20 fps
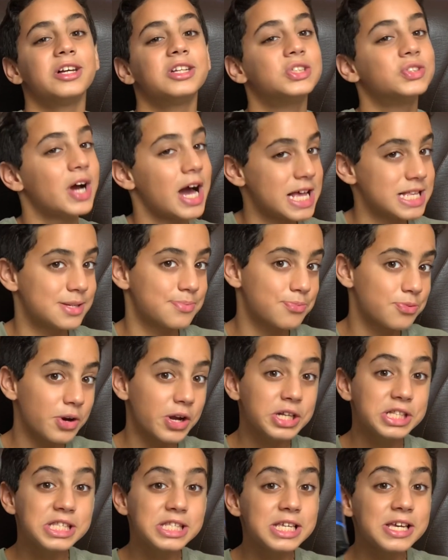dries
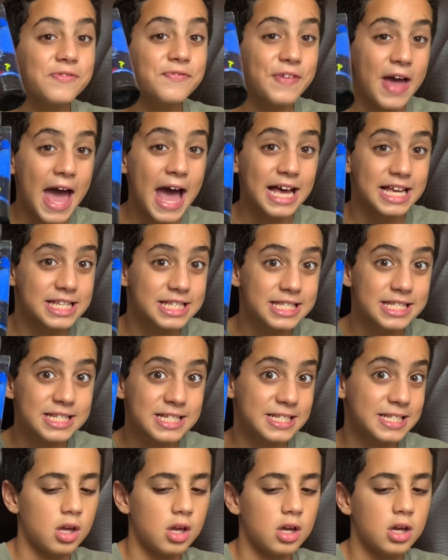pretty
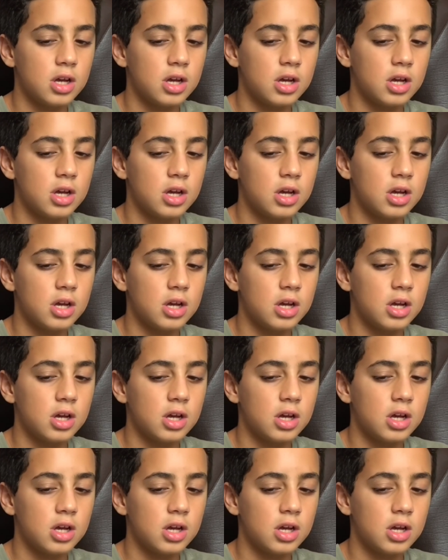fast.